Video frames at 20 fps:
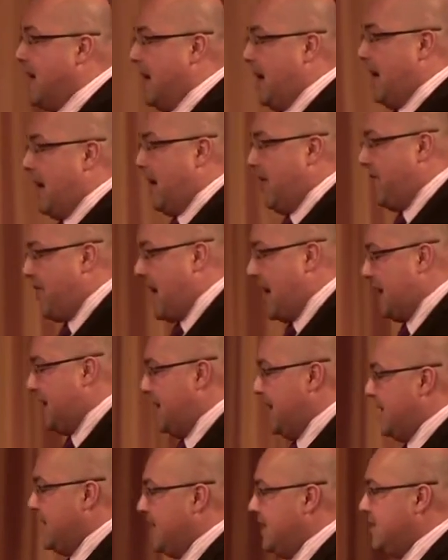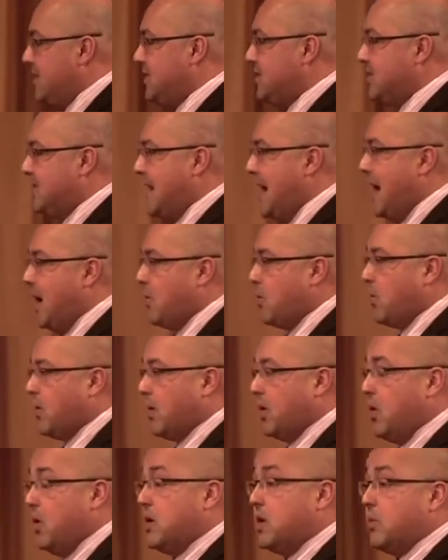that it is now
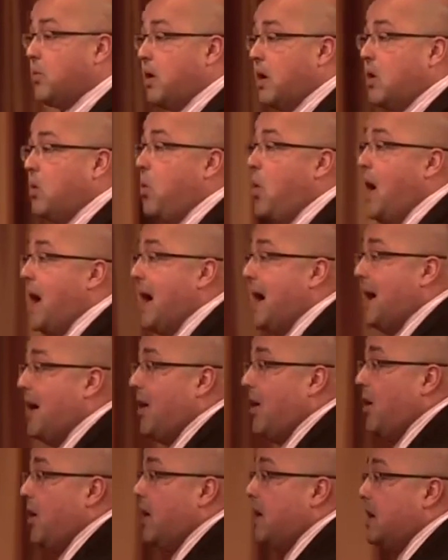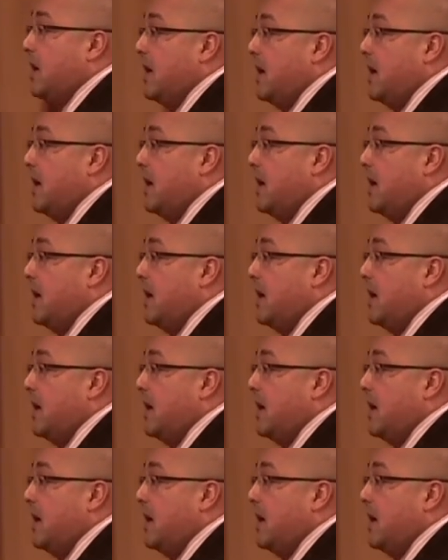going to require